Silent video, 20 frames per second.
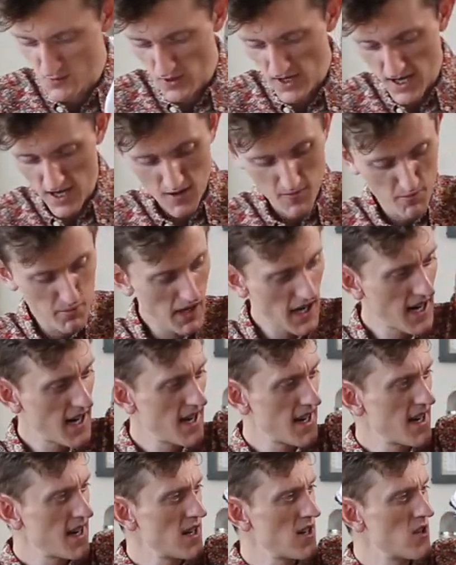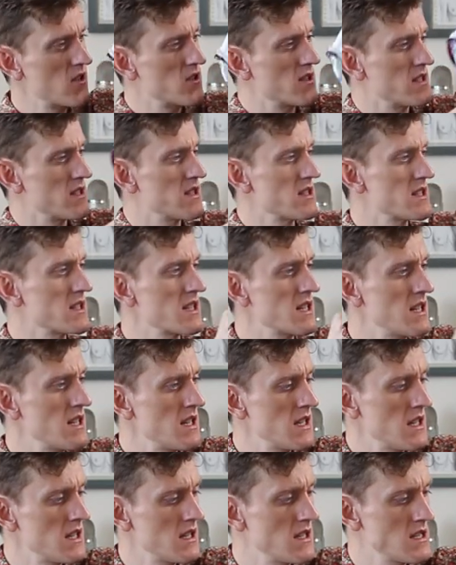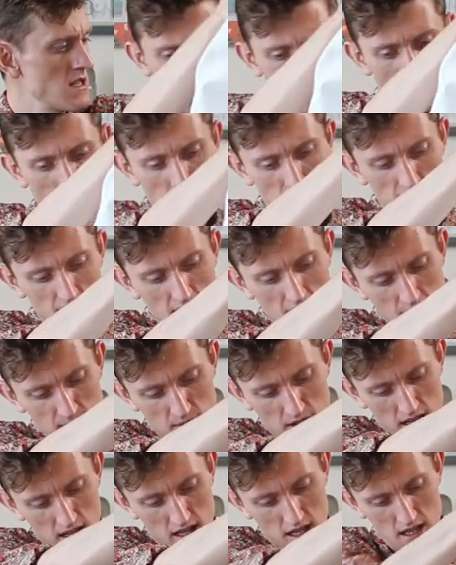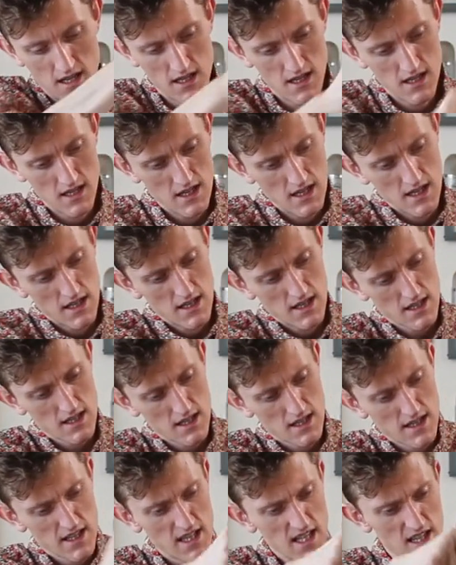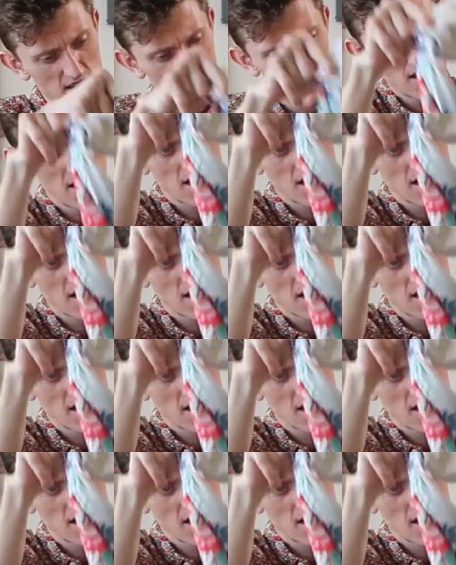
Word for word: where apparently, because I've got my sleeves